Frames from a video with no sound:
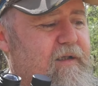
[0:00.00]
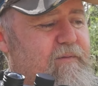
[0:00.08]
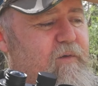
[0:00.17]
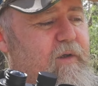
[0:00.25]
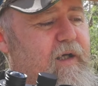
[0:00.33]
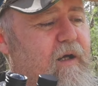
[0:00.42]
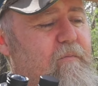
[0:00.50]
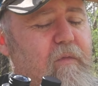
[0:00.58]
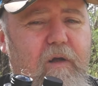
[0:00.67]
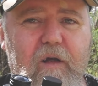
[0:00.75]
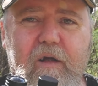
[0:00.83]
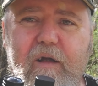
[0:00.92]
if I
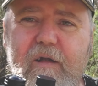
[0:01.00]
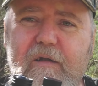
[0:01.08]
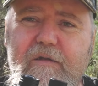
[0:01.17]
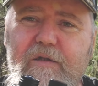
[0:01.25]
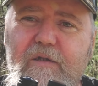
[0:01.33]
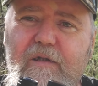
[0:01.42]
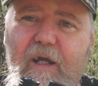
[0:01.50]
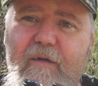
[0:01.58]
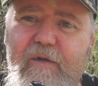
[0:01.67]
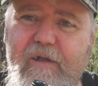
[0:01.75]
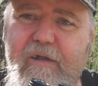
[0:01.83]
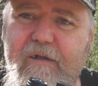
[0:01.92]

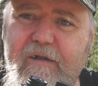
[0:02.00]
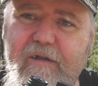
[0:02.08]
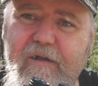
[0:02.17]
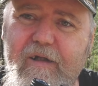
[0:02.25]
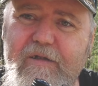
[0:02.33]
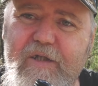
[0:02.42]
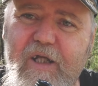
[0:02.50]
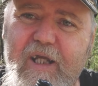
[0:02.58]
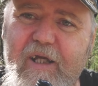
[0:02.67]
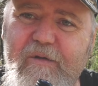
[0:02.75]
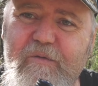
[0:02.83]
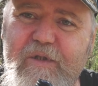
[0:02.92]
gave it a check
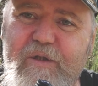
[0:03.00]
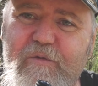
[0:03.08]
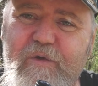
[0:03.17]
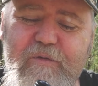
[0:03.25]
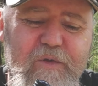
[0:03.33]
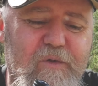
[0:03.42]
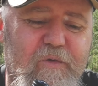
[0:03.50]
out and did a review.